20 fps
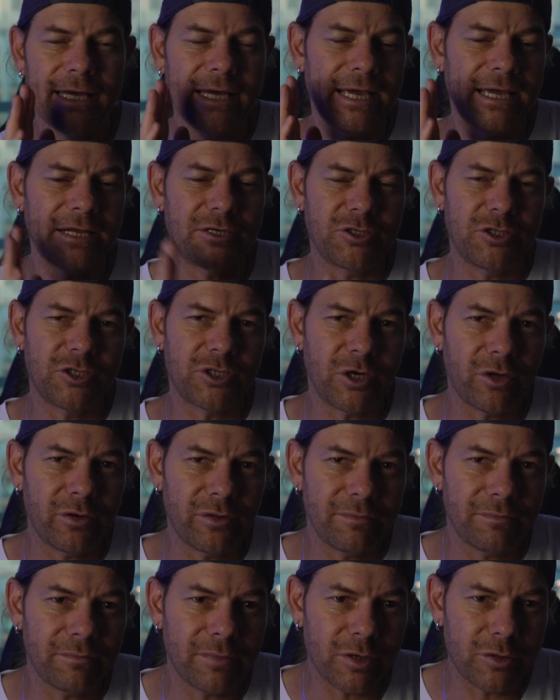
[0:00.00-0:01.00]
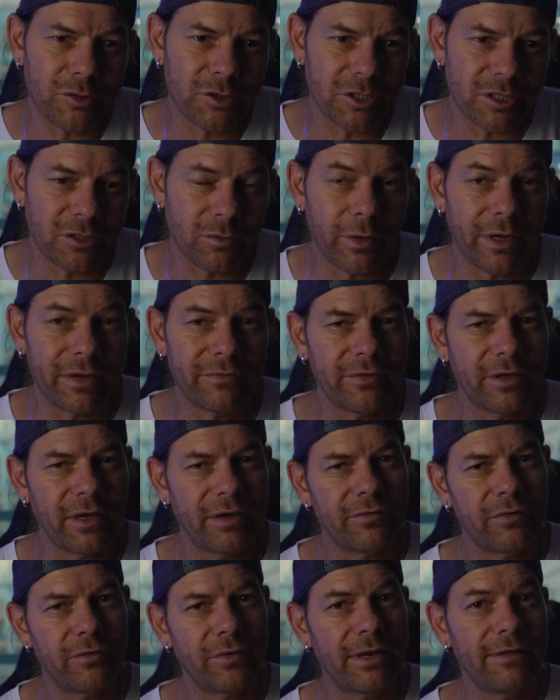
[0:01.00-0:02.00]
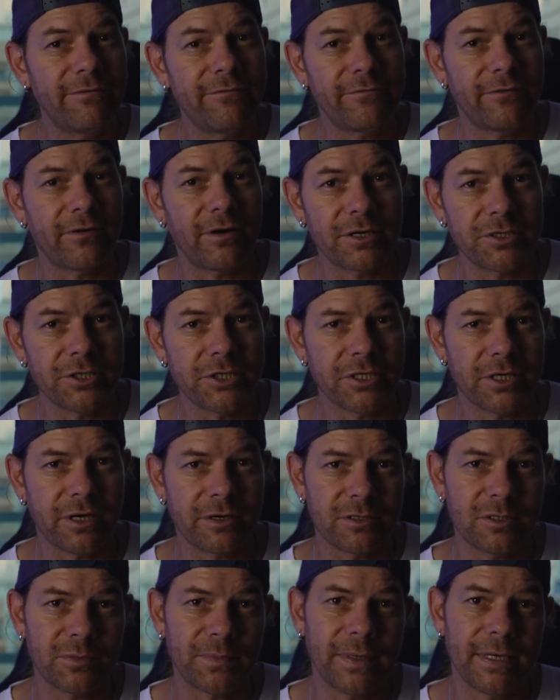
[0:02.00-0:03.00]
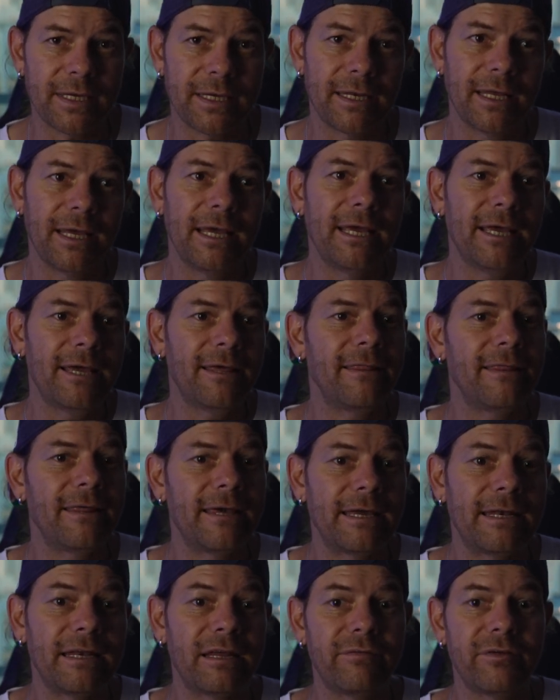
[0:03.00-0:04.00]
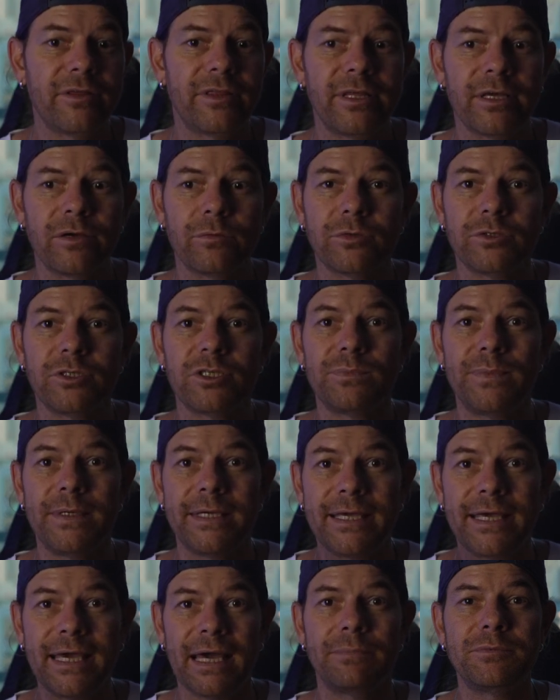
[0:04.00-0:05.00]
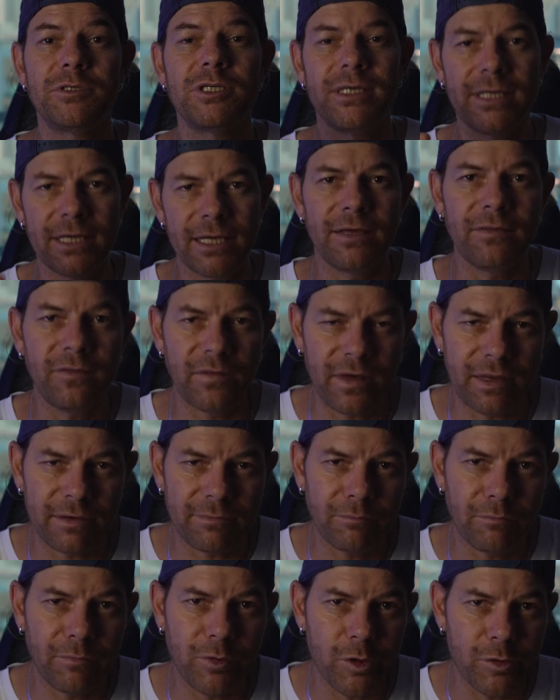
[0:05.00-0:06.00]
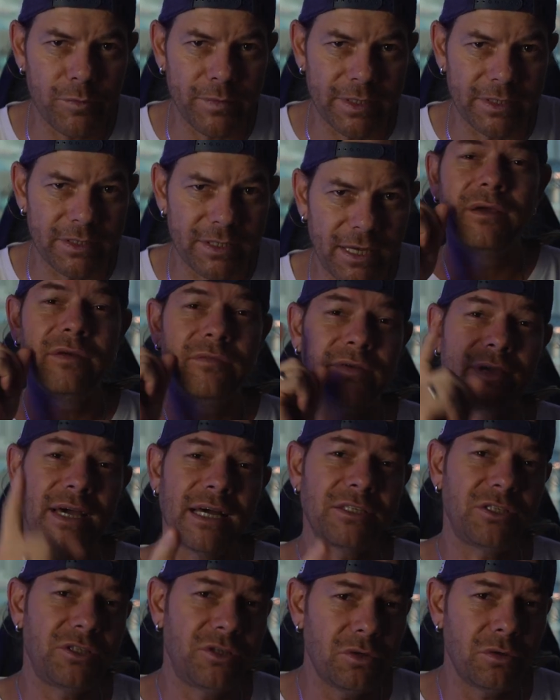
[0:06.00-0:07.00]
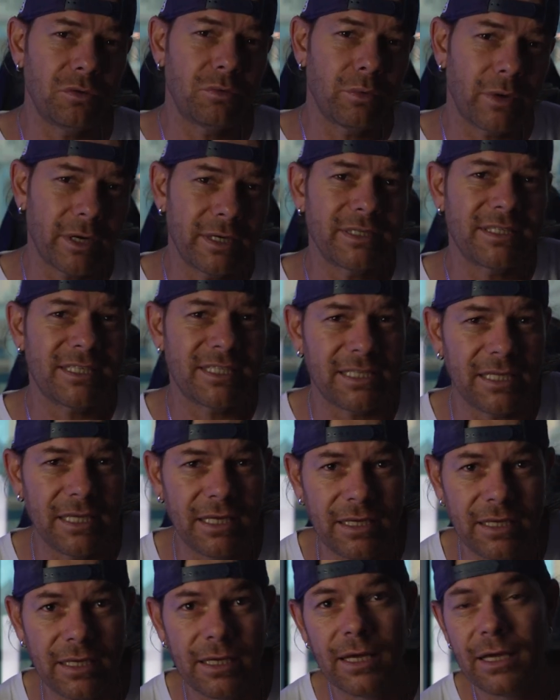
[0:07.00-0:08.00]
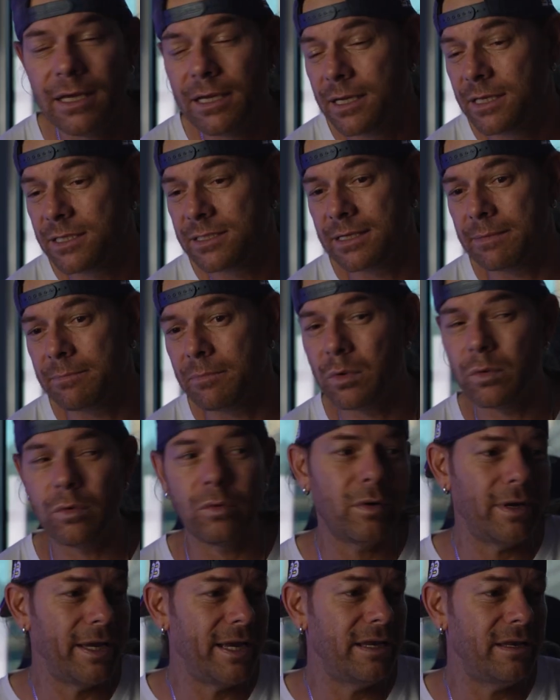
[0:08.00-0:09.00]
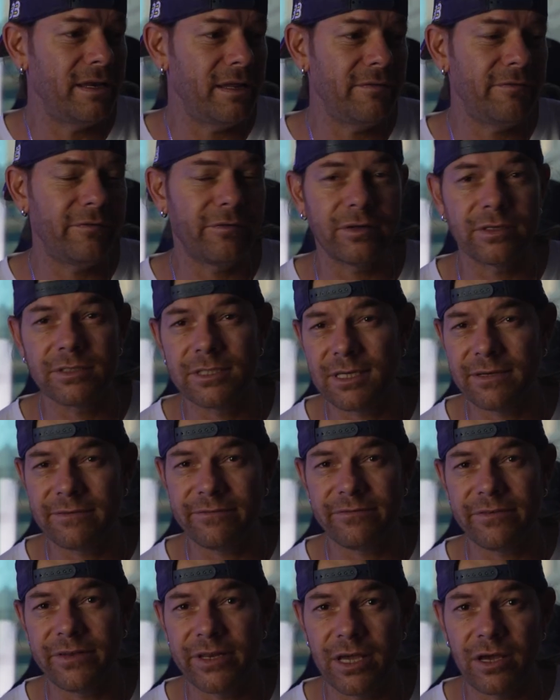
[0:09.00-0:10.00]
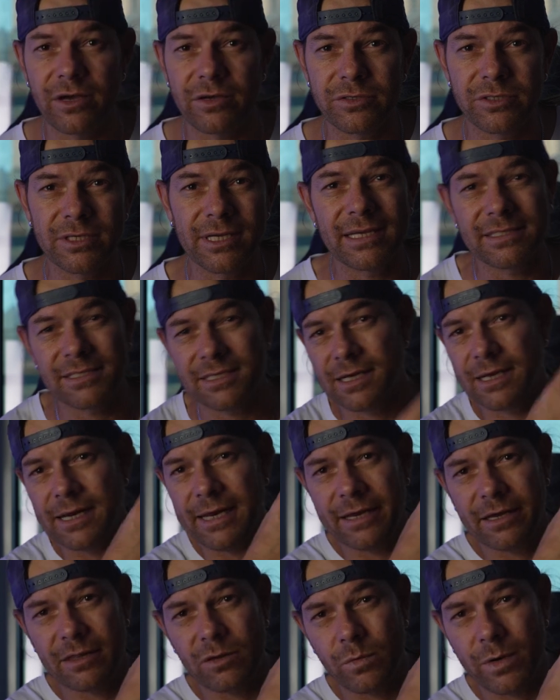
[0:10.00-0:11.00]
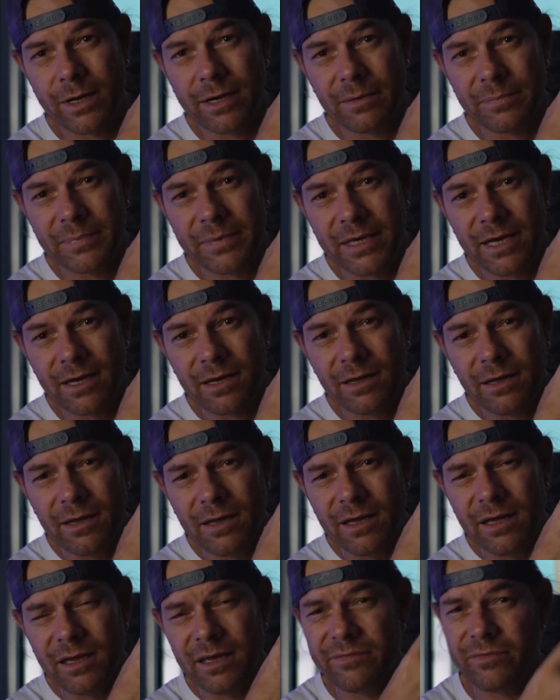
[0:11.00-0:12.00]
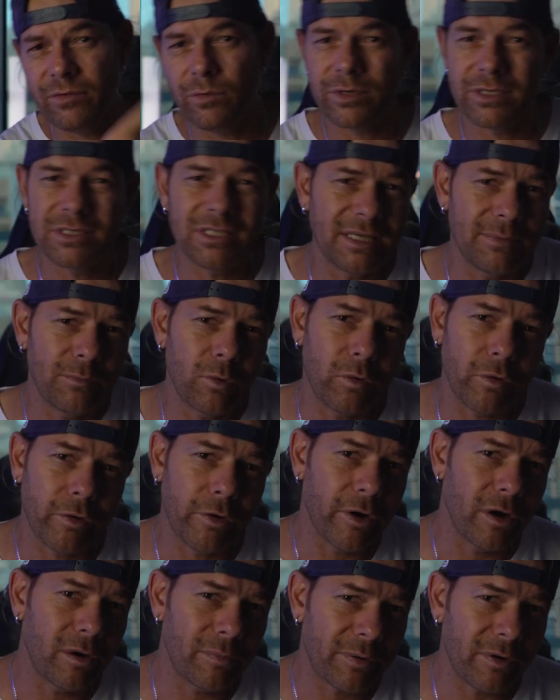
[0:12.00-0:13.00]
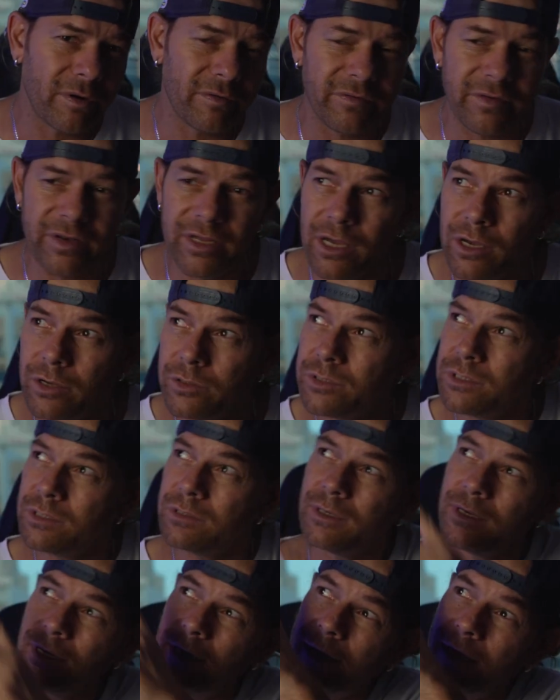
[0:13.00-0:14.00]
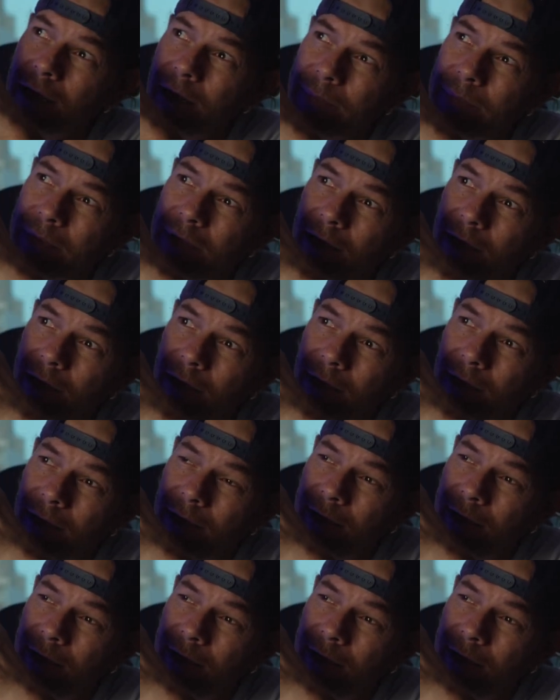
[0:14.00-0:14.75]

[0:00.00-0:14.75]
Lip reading: and show the motion, where if you have a really fast shutter speed, then everything will just be captured in that moment. If you guys do want to see some more ND filter videos, you guys can click the one up here. If you want to see more GoPro videos, click up here.